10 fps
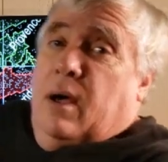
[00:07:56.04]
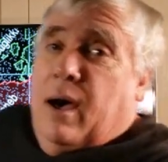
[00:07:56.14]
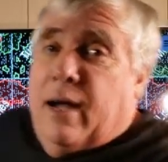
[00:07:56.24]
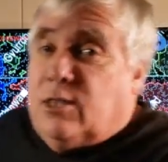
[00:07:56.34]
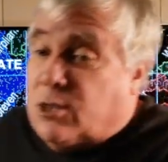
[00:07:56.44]

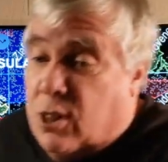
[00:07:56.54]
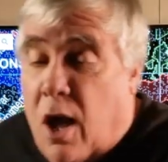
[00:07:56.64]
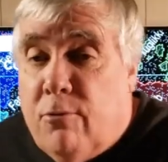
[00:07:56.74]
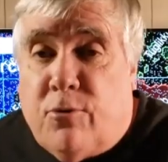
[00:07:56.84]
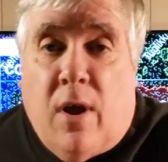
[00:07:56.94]
I just
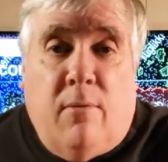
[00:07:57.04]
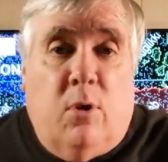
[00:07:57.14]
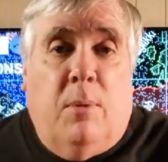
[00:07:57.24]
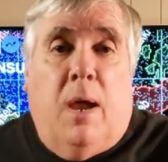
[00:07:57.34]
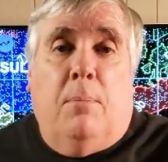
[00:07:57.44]
love Traveler
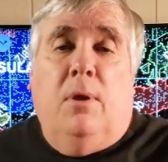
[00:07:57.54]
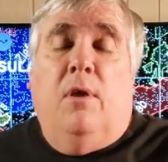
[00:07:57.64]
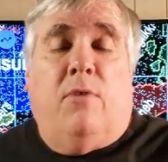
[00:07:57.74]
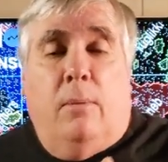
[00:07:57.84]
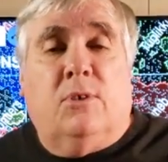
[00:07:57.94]
map.
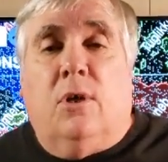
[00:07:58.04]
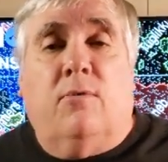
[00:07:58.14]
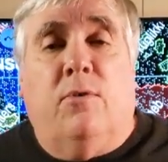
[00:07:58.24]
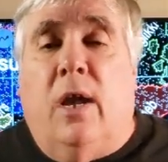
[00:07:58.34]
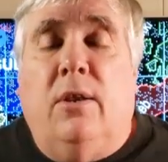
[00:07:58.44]
If I'm stuck
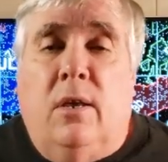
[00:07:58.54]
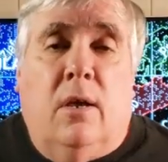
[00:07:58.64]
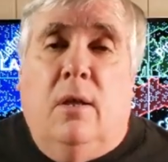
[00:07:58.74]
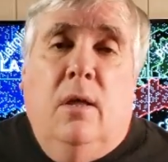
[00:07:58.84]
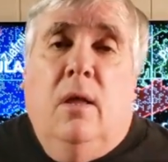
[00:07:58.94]
for an
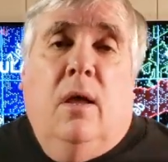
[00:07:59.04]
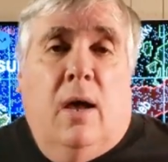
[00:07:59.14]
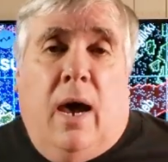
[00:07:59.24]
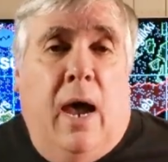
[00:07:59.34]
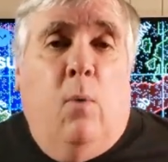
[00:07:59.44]
idea,
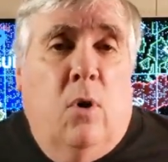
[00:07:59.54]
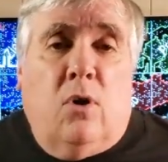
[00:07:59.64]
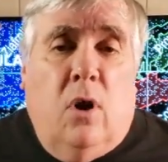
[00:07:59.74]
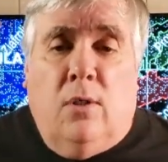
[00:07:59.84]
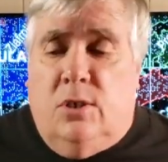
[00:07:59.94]
I will
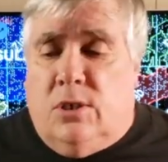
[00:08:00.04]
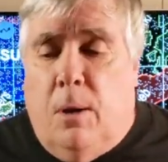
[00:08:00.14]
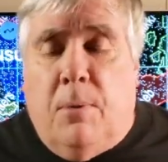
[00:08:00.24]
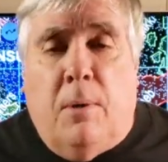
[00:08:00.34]
call this up